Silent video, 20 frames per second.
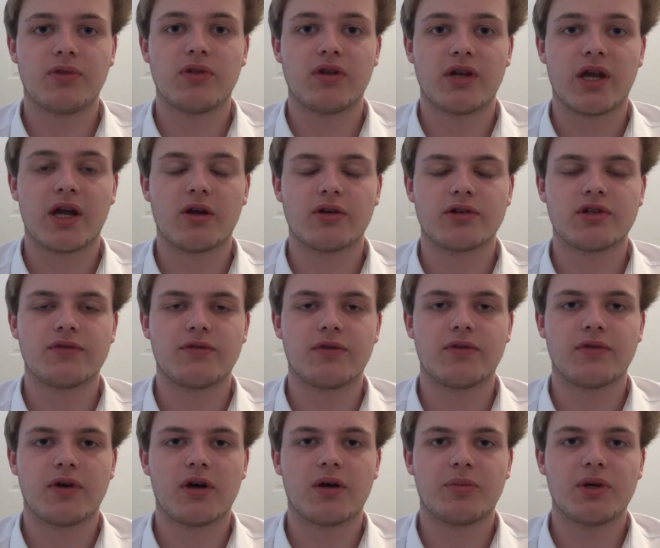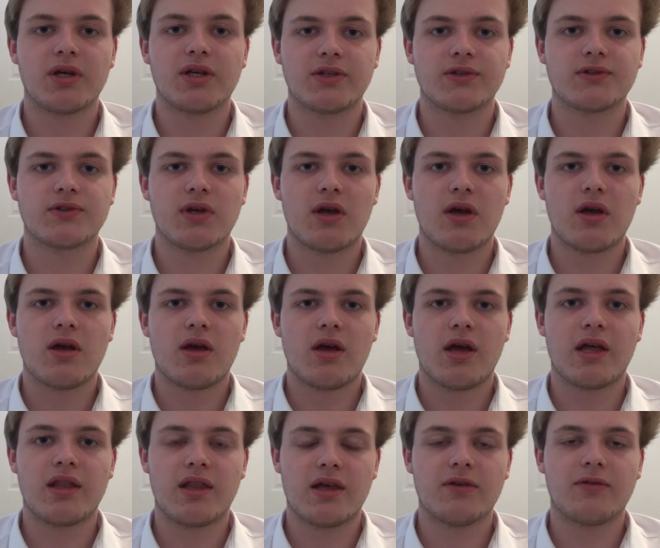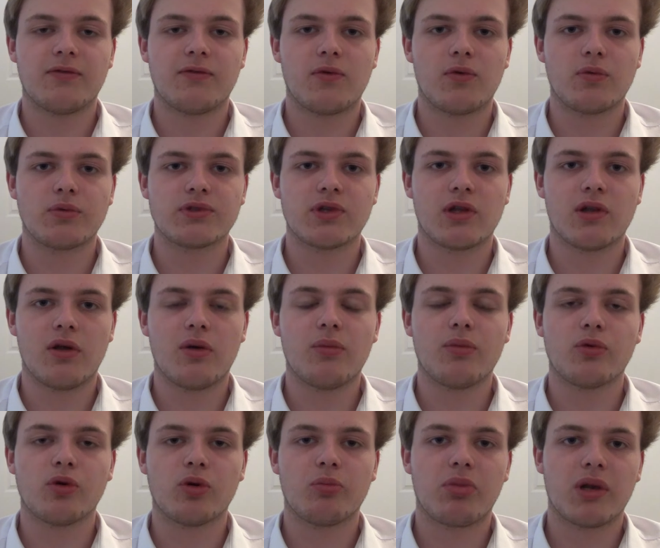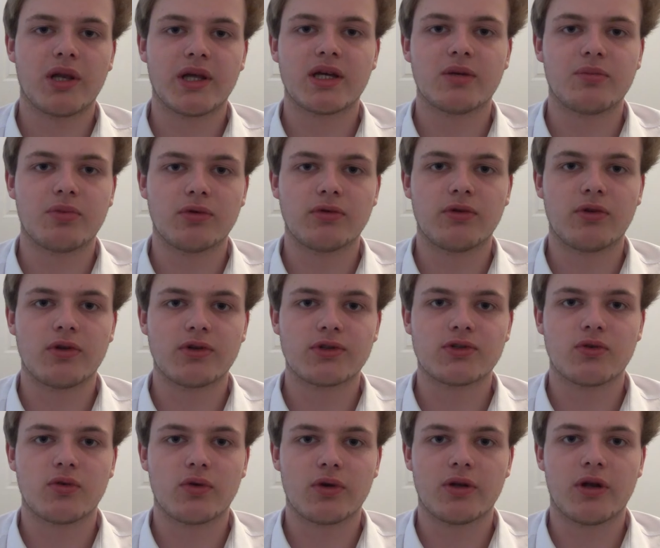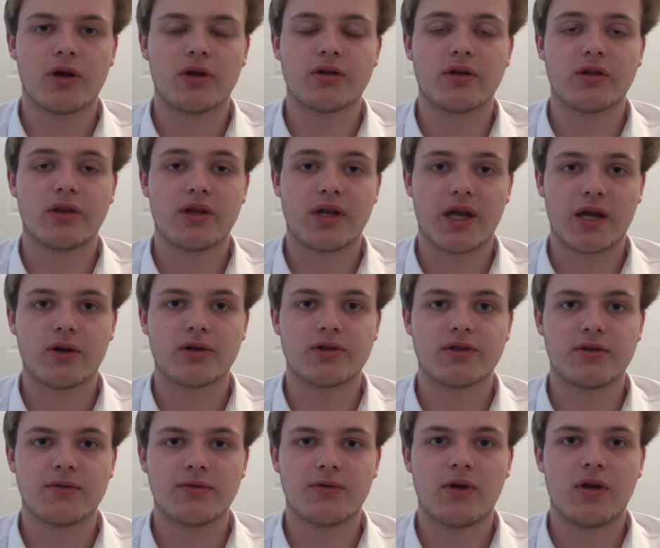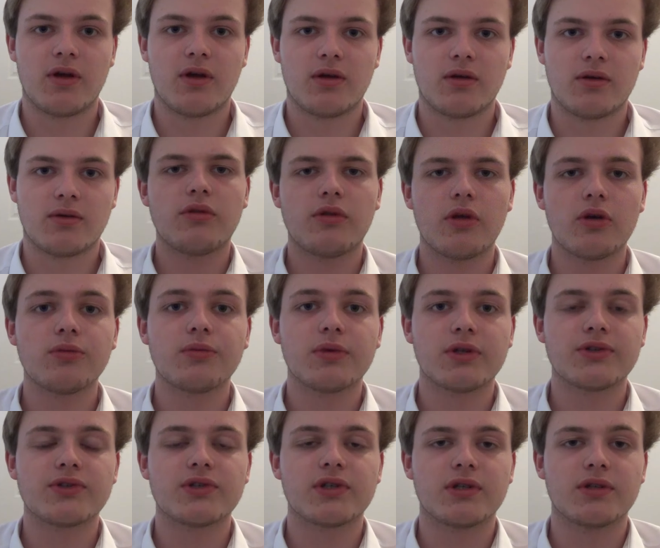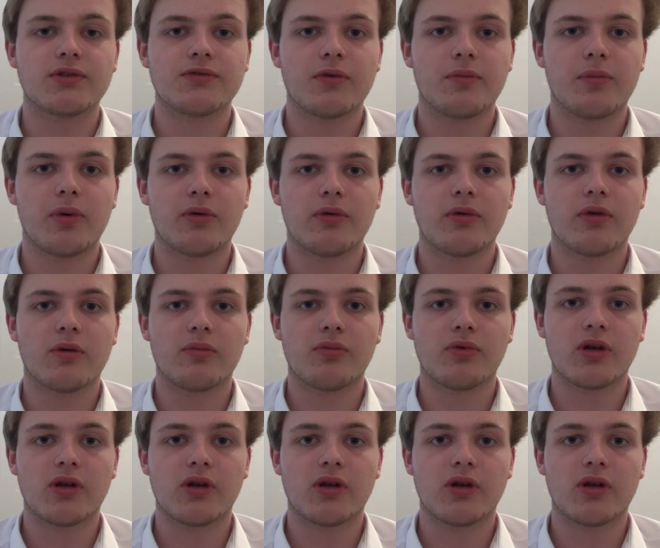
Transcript: the narrative of our piece, and therefore was a lot more applicable to the storyline and the narrative. The opening scenes for both our